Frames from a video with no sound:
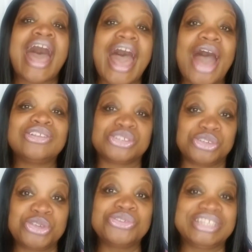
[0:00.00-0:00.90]
How do
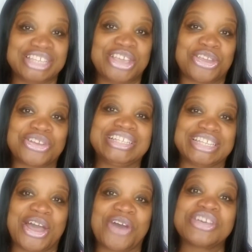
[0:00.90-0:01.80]
you see
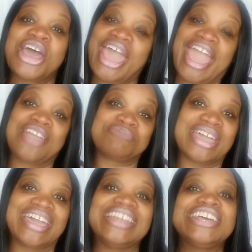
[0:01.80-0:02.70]
yourself? yourself.
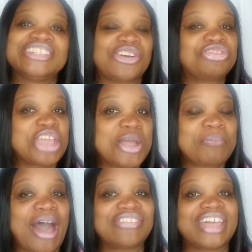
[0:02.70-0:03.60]
Amen. So think
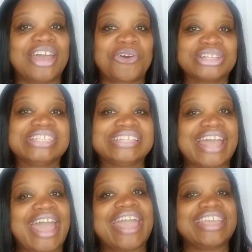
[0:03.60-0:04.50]
about that on
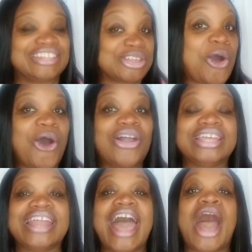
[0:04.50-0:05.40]
today. It's all
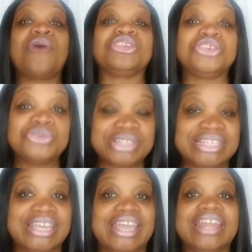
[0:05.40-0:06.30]
in how you
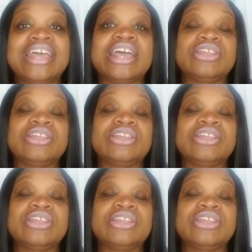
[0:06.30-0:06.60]
see it.